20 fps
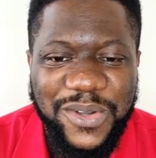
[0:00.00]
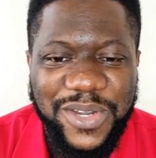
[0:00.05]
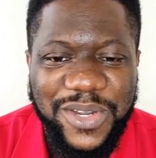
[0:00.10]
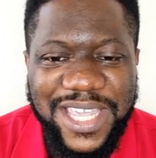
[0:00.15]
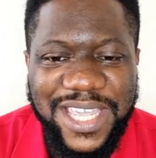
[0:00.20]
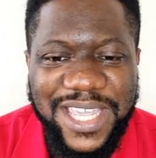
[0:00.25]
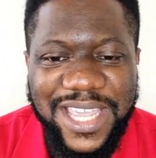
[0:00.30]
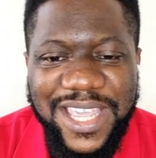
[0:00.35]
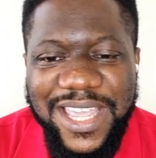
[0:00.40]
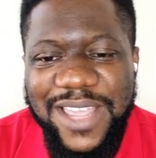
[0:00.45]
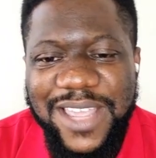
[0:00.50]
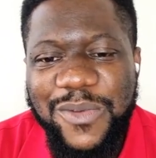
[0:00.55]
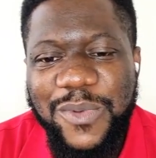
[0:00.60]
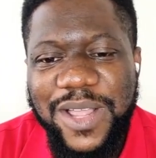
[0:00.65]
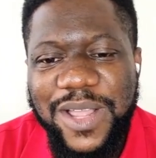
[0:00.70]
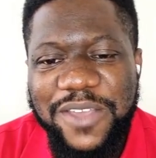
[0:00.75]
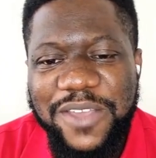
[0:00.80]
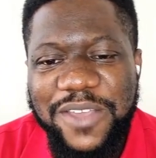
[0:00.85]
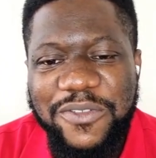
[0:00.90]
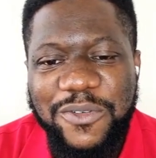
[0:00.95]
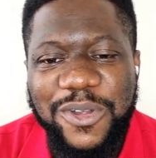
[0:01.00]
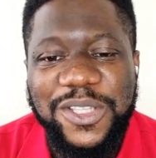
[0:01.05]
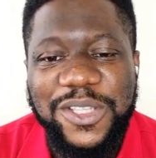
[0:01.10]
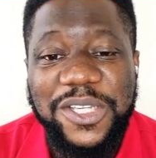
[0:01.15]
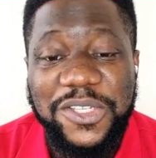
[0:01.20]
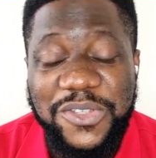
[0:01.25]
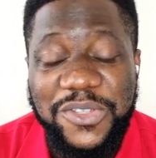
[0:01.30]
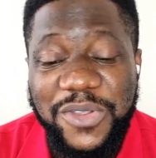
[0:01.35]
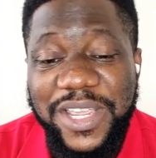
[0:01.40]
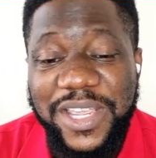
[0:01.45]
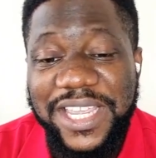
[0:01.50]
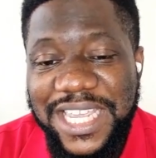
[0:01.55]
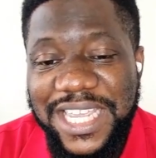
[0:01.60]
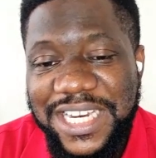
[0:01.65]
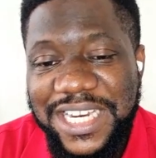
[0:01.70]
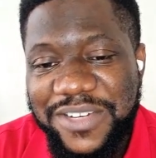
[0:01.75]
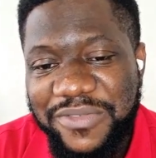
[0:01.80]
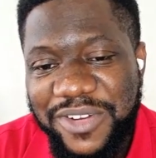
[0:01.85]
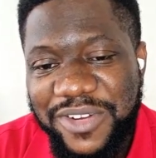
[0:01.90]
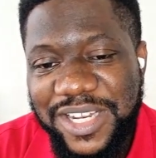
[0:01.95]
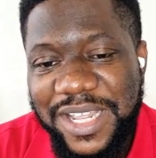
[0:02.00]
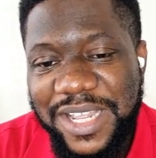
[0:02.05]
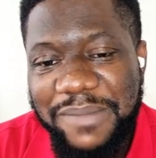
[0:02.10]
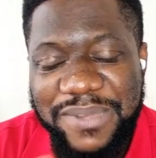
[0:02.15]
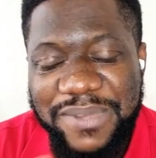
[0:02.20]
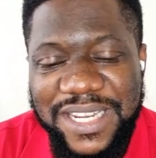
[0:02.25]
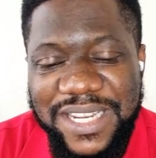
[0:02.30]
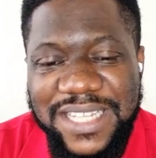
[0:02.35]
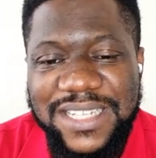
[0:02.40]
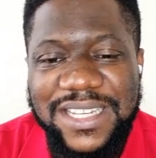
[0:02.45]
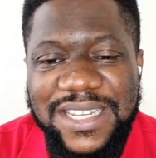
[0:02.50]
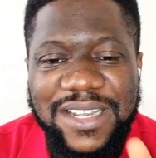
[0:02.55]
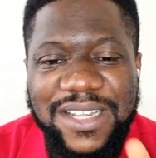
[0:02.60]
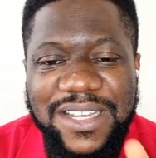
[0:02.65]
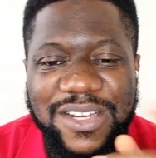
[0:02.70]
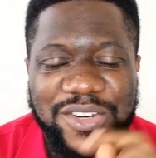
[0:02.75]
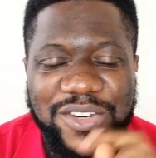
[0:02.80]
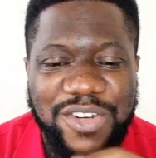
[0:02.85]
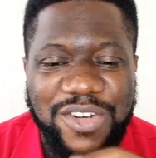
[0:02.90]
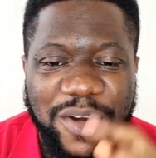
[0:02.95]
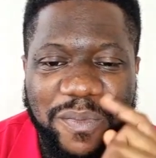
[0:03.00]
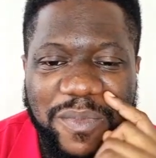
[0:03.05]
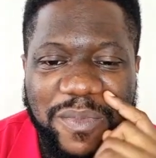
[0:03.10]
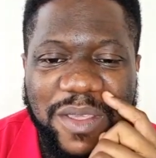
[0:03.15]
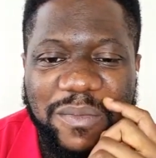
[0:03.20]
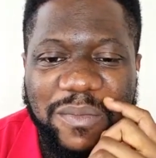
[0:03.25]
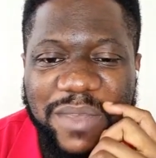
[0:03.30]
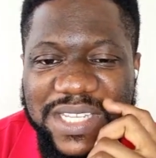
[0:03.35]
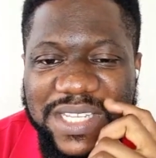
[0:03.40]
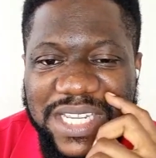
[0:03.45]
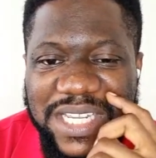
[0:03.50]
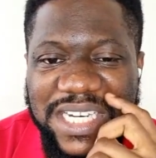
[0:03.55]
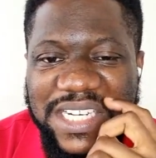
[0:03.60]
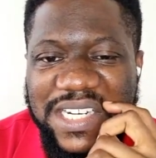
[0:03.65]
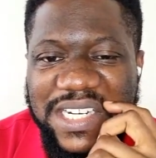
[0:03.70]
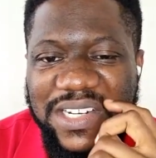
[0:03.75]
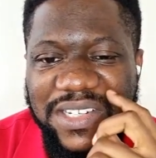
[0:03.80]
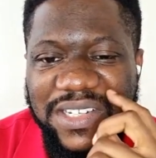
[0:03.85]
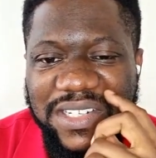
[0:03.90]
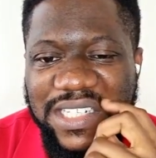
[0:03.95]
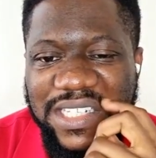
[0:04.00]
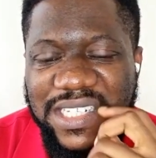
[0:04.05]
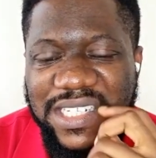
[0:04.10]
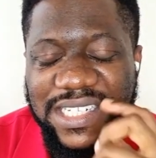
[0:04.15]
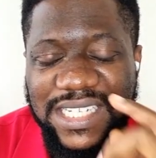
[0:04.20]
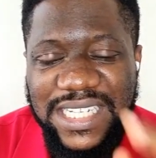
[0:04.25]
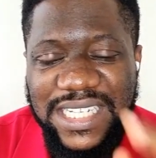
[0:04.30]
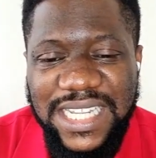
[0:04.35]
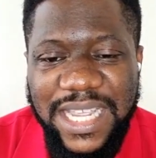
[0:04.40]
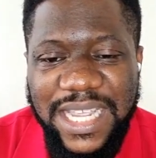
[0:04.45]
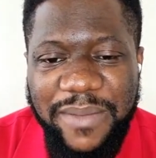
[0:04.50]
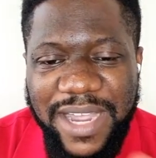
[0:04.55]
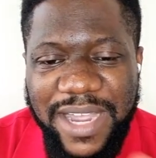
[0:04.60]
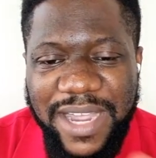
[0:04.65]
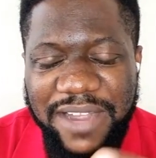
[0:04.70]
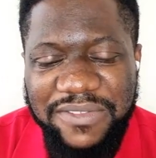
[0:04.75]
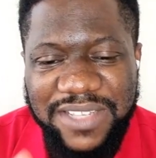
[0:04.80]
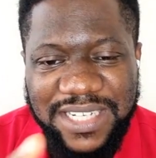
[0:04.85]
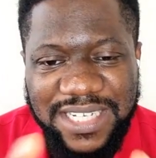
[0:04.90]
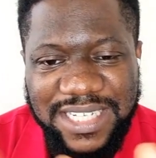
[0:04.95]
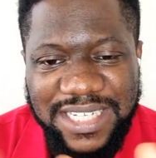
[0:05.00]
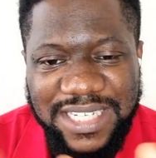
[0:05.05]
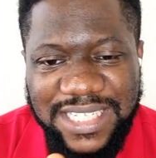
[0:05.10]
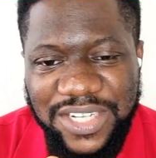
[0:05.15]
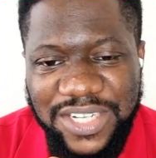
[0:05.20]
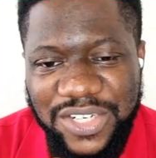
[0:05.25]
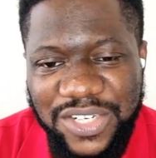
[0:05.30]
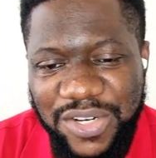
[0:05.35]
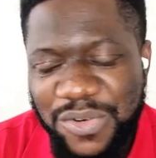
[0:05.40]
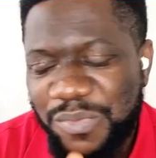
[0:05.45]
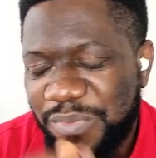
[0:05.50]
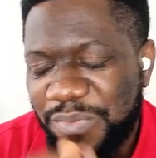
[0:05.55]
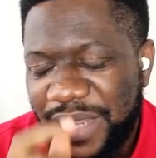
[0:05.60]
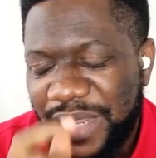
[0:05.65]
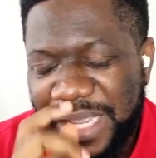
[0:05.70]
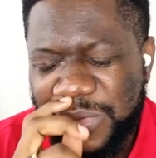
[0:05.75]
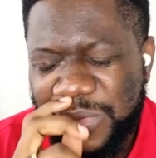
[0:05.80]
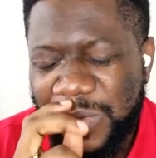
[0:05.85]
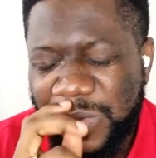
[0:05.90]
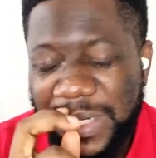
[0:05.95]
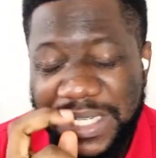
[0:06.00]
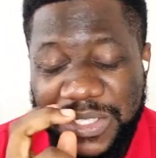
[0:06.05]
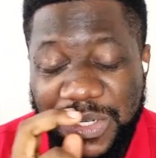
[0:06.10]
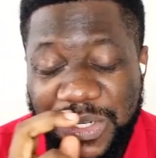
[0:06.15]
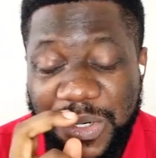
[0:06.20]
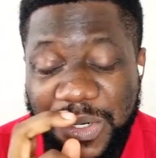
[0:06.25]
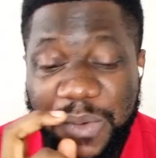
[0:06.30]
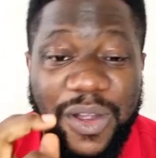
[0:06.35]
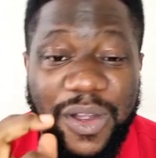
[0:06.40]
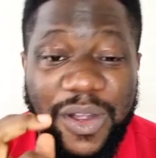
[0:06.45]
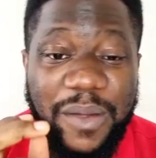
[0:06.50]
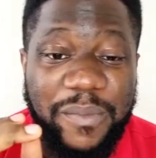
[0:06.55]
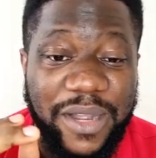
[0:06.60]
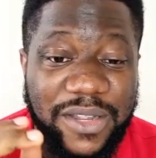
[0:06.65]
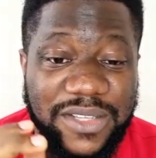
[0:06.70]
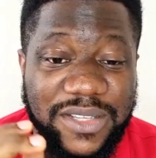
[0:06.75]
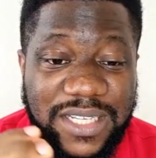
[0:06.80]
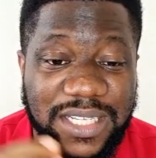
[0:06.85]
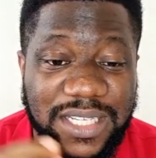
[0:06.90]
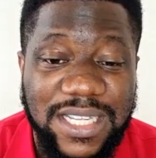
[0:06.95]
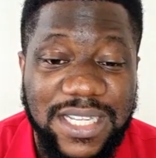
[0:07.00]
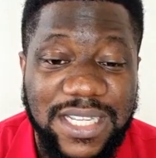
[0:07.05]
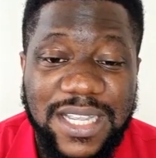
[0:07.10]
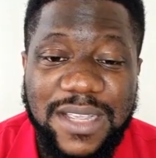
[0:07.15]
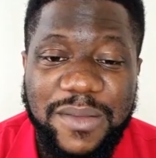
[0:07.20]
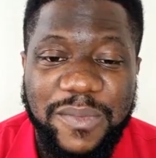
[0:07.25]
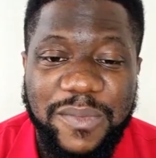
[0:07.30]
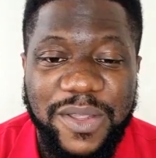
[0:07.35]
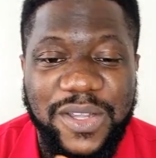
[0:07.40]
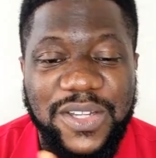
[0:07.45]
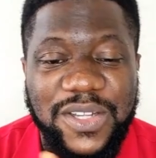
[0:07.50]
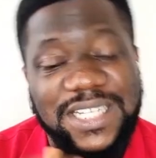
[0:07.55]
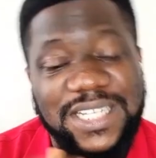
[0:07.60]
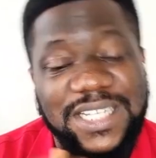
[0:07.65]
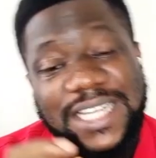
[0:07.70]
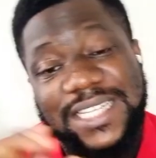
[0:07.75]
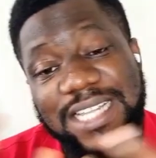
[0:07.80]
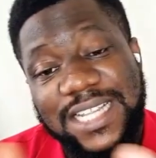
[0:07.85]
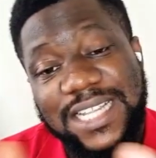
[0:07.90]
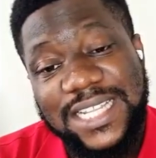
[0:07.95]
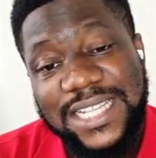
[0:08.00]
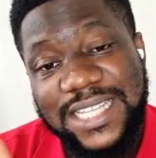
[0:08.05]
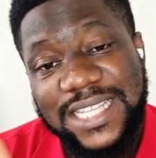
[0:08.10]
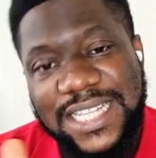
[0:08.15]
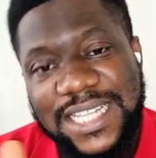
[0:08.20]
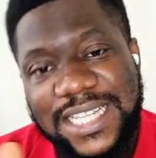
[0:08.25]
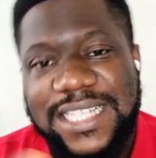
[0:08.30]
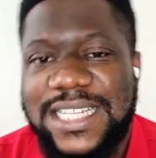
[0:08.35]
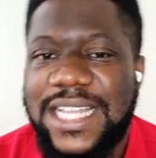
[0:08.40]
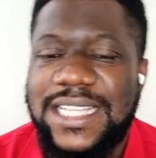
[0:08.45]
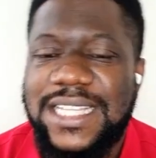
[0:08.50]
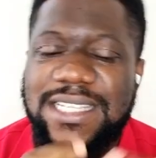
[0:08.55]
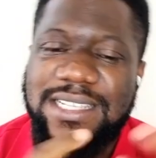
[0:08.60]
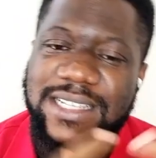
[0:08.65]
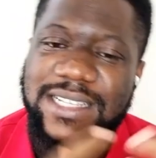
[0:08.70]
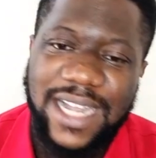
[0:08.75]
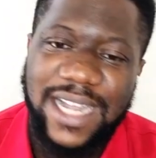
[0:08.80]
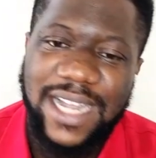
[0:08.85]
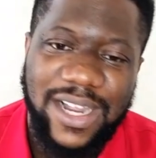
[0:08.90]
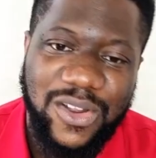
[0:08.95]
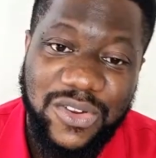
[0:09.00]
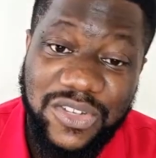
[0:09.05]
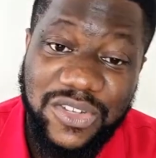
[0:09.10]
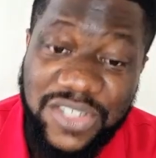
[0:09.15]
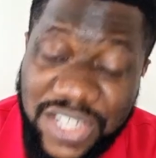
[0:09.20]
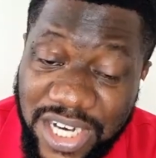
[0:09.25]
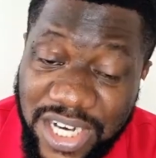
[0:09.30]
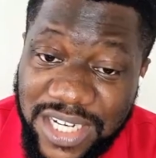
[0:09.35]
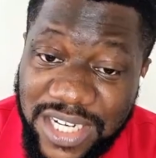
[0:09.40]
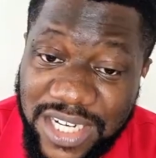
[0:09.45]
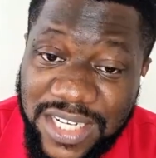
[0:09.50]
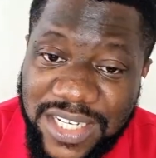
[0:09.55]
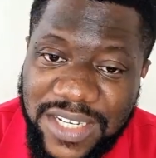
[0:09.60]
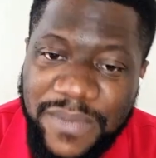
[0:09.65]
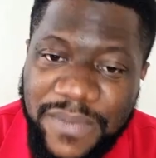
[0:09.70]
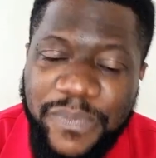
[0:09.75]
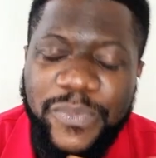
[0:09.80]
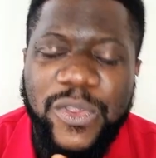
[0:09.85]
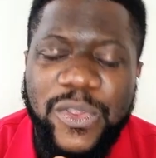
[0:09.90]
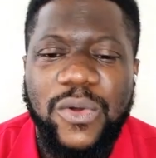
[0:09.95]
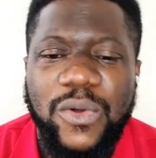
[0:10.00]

Okay, well, if you want us to engage further, please drop me a message on the DM after this session. Perhaps we can talk more about it because there are certain things that are concerns.